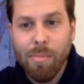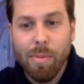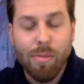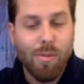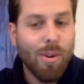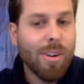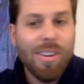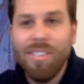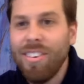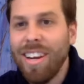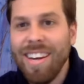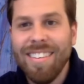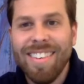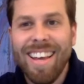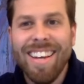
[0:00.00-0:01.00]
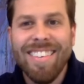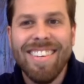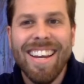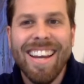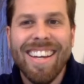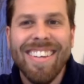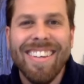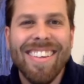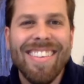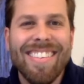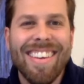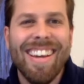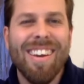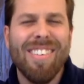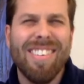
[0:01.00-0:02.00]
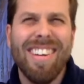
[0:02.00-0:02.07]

And before you change that channel and say,